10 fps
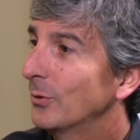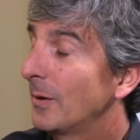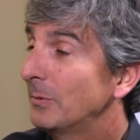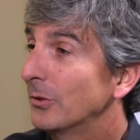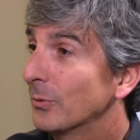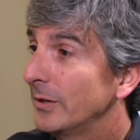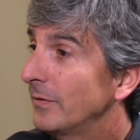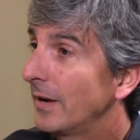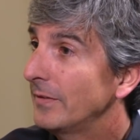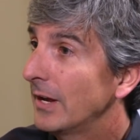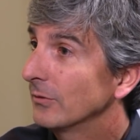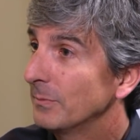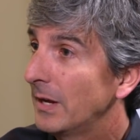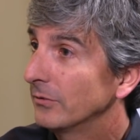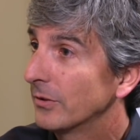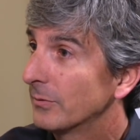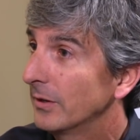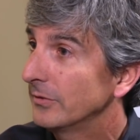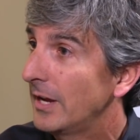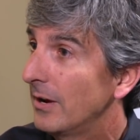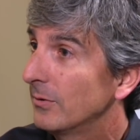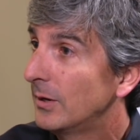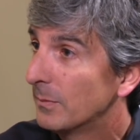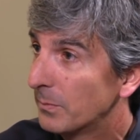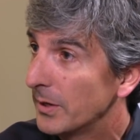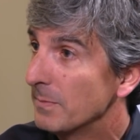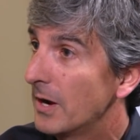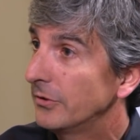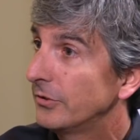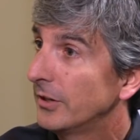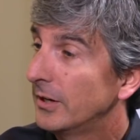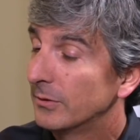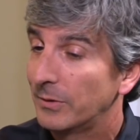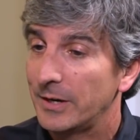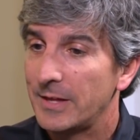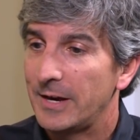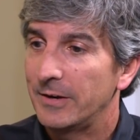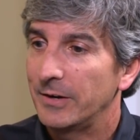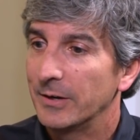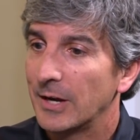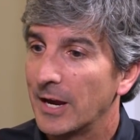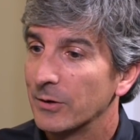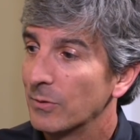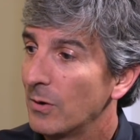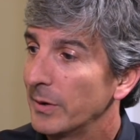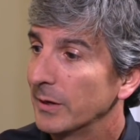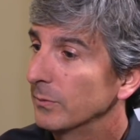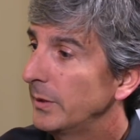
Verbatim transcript: We're up to twenty-five thousand pounds of thrust now, pretty much right in that area and, and growing.